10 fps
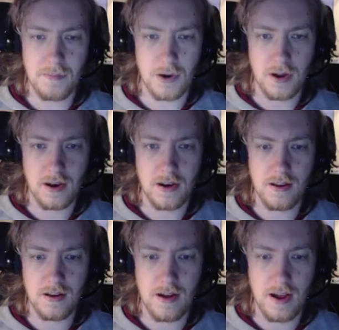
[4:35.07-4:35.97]
but
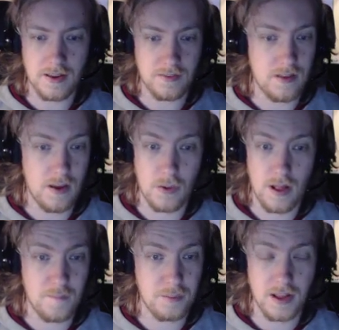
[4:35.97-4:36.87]
I will
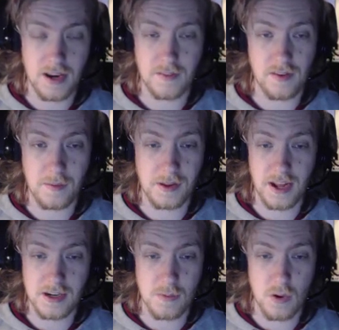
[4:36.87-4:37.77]
have plenty of time to
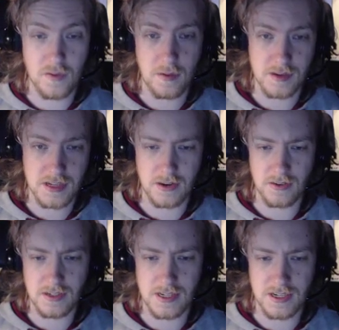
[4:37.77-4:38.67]
catch more of them because I
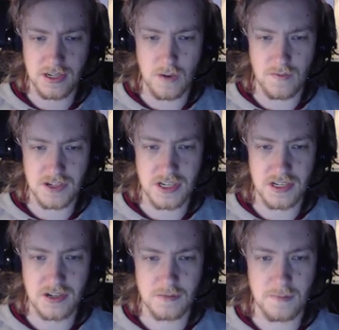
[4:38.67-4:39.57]
don't intend to go for
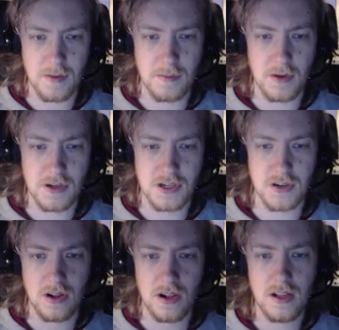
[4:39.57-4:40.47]
seasonals much at
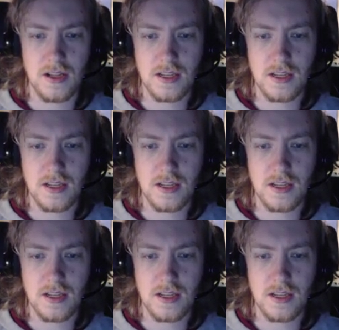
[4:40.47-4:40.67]
all.